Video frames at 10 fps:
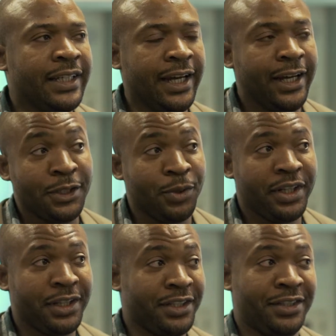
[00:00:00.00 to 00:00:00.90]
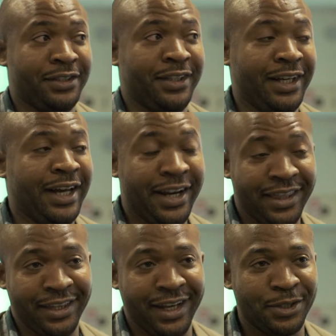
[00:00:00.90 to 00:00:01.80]
Yeah, actually this is
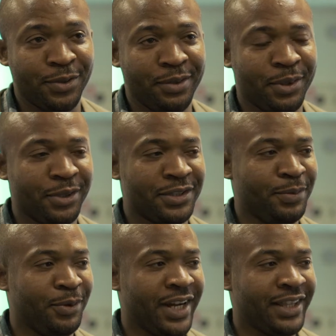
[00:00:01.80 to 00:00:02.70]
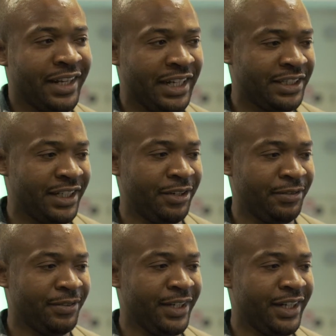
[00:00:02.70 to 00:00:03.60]
another thing actually, because if you look at the nature
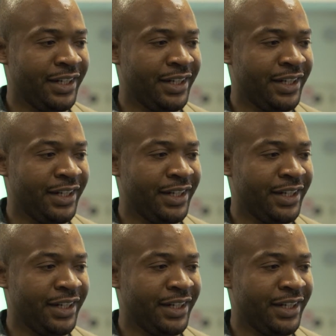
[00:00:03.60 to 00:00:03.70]
of